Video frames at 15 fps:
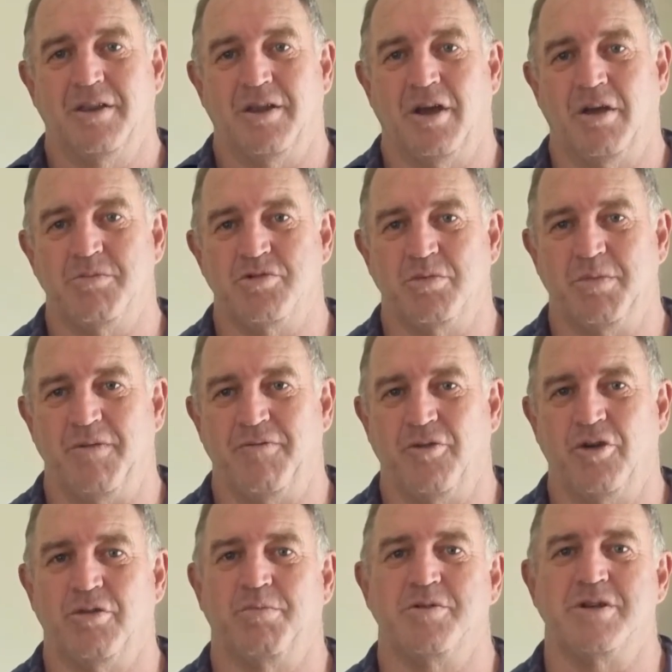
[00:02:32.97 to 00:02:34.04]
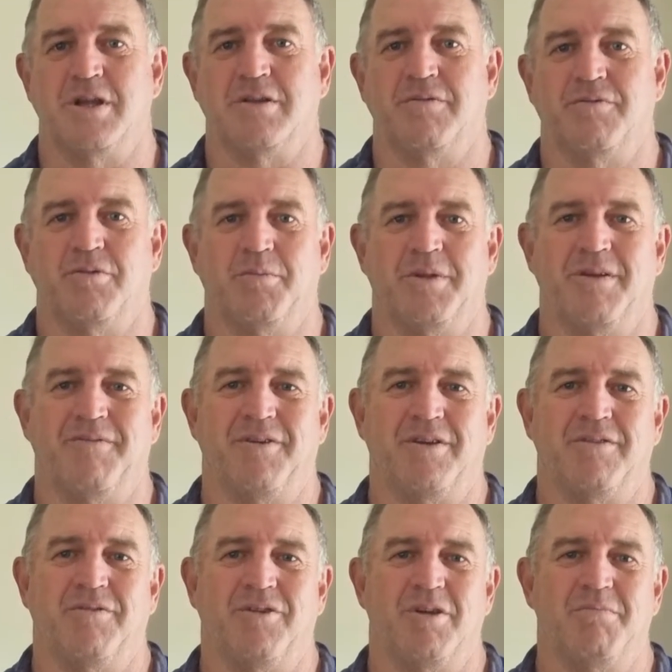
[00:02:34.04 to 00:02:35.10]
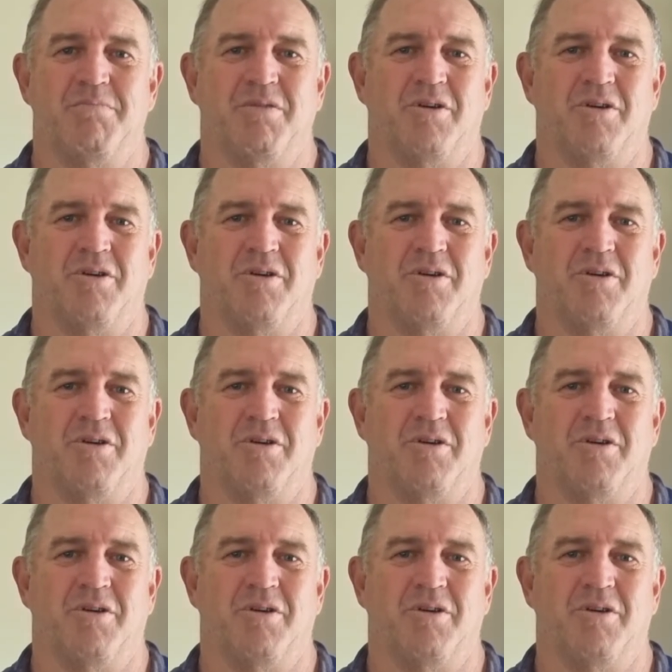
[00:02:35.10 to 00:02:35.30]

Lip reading: The home should be further protected from the effect of heat